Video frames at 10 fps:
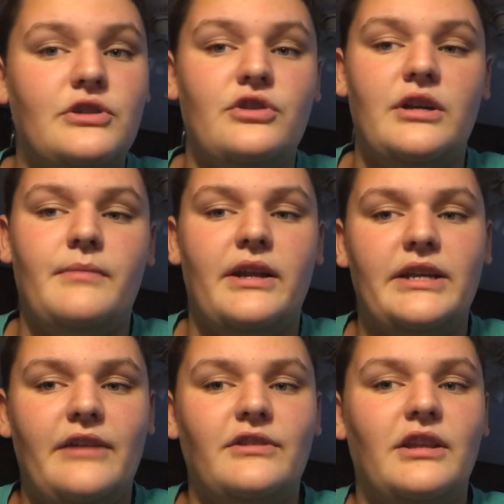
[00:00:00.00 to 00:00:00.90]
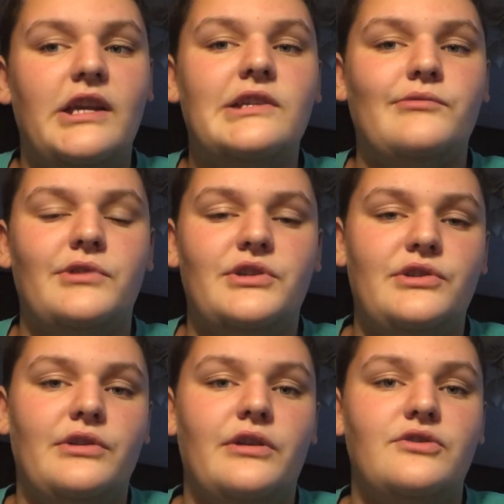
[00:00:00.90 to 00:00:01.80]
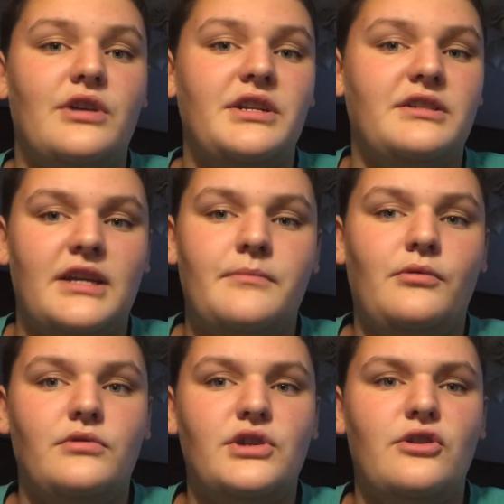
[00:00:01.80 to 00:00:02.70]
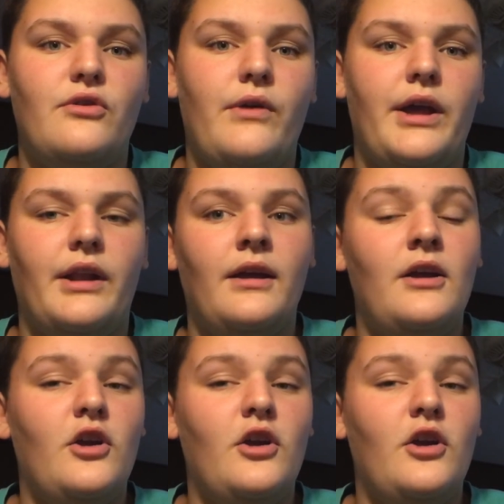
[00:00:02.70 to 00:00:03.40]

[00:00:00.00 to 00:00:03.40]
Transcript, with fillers: It's directed by David Leitch, which, you know, directed Deadpool 2 and